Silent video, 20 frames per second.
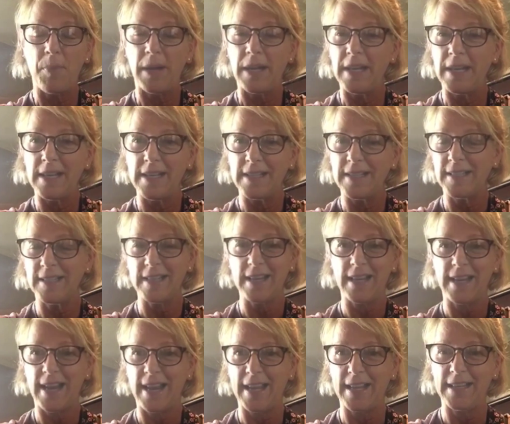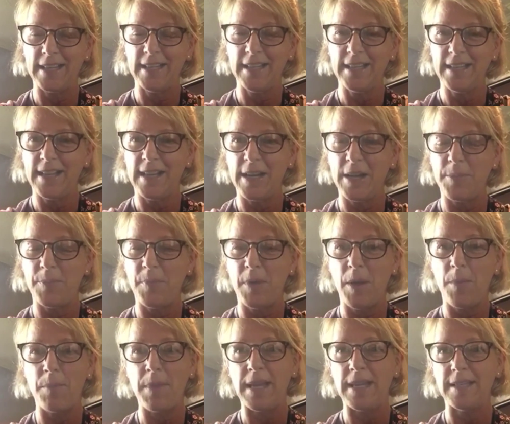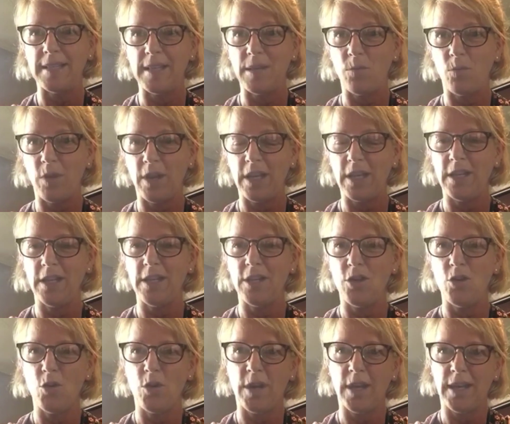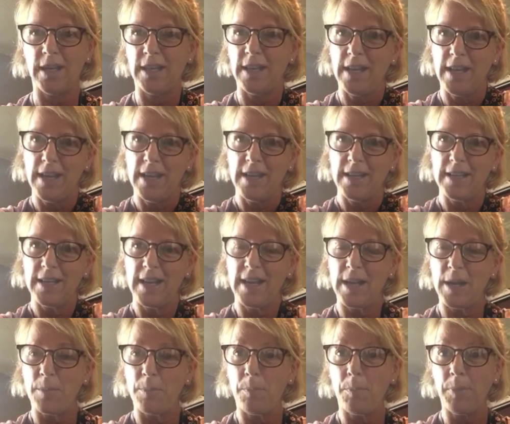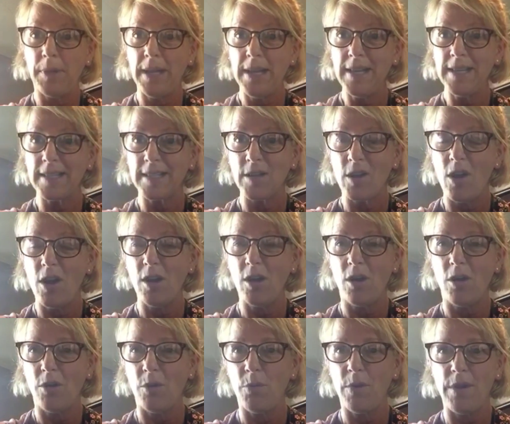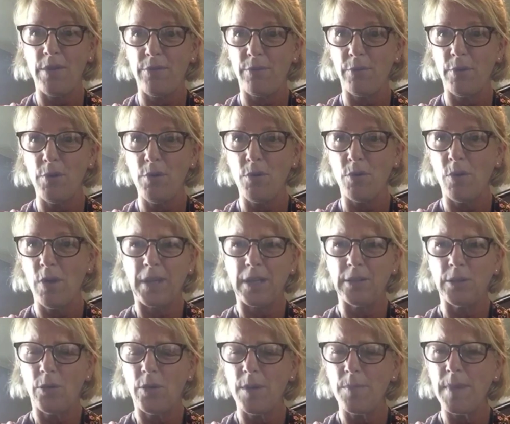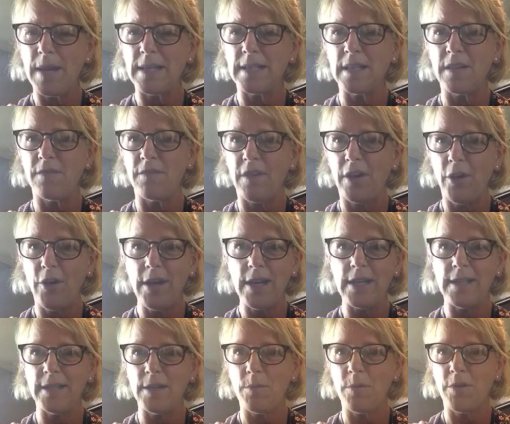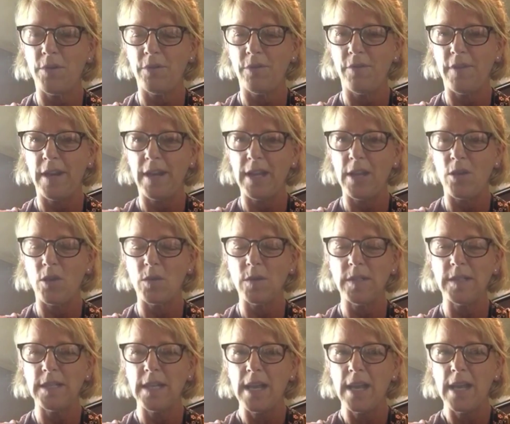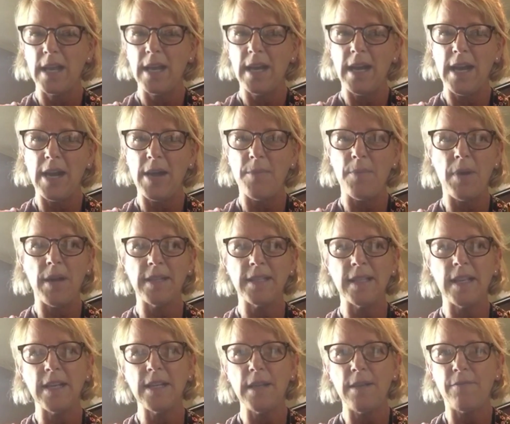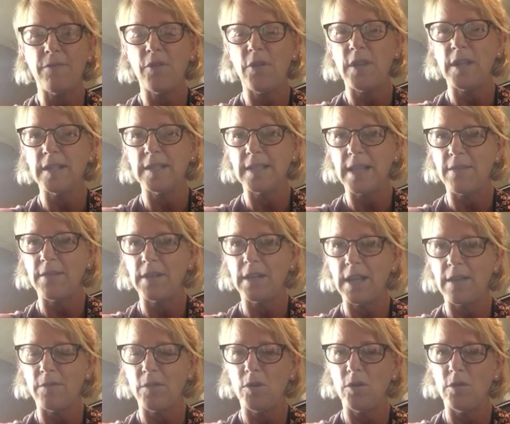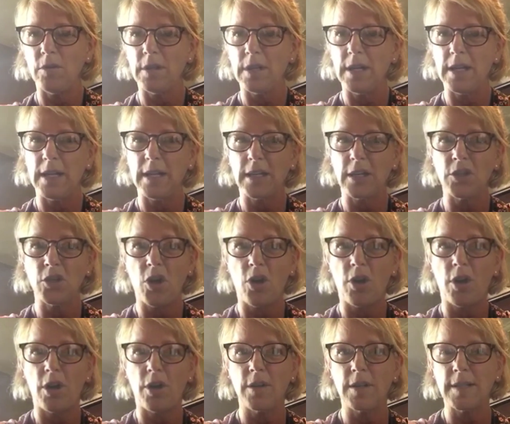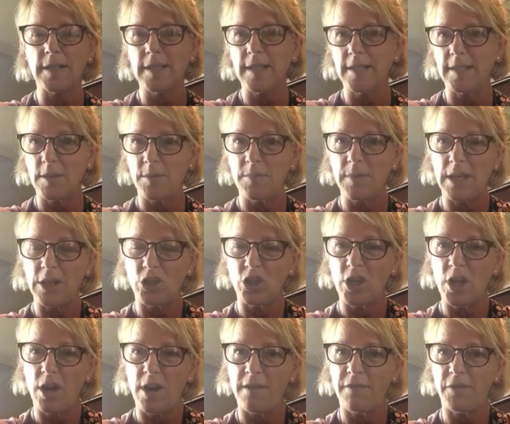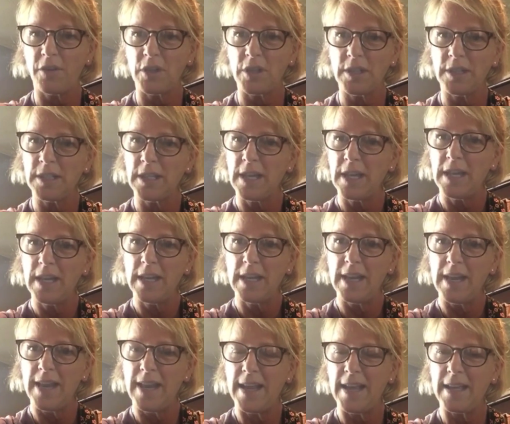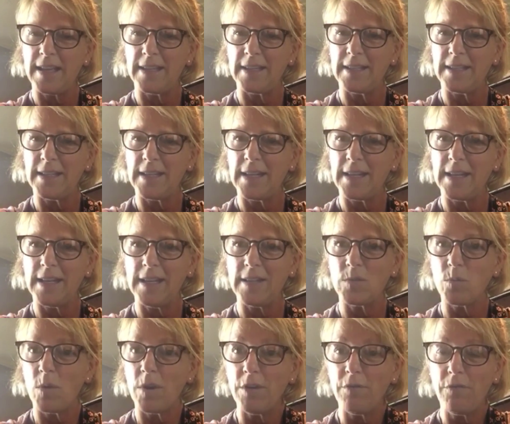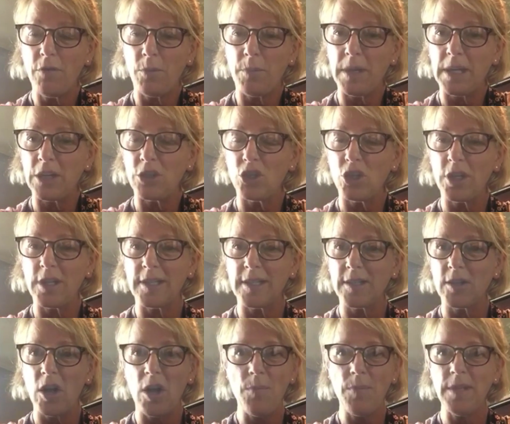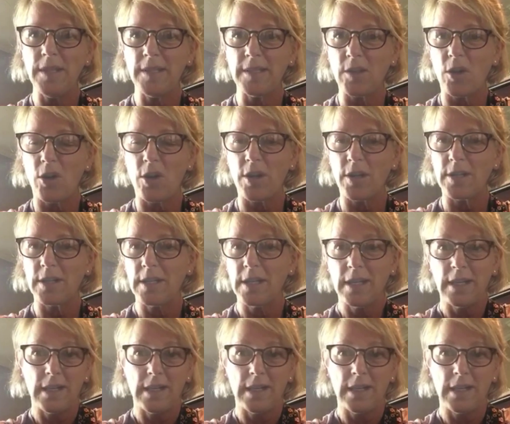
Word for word: But it is again um, amazing when you can uh, play a song all the way through. Lauren makes it very easy with her videos. Um, I signed up for the seven level uh, guitar system that she offers, and uh, it's wonderful because you can stop and start.